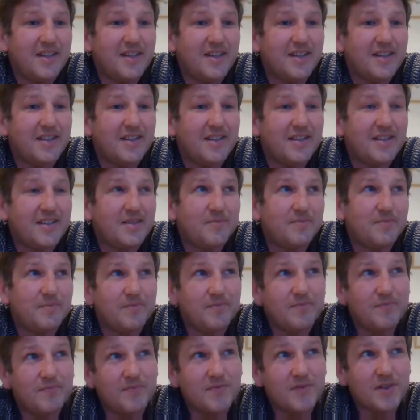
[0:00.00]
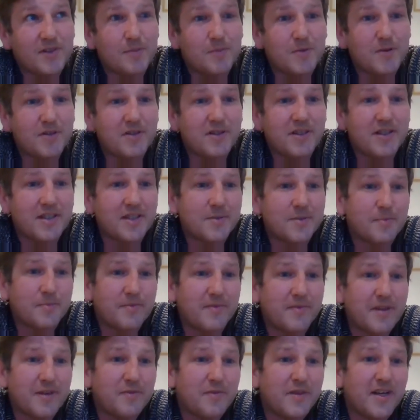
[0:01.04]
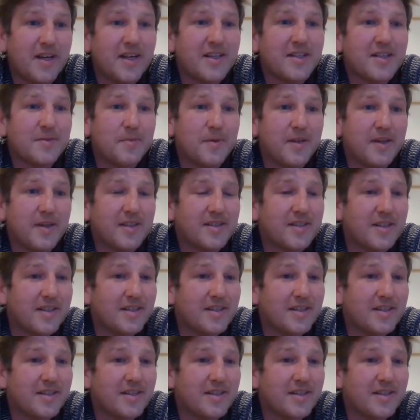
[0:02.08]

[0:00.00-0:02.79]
Some are in different aspects,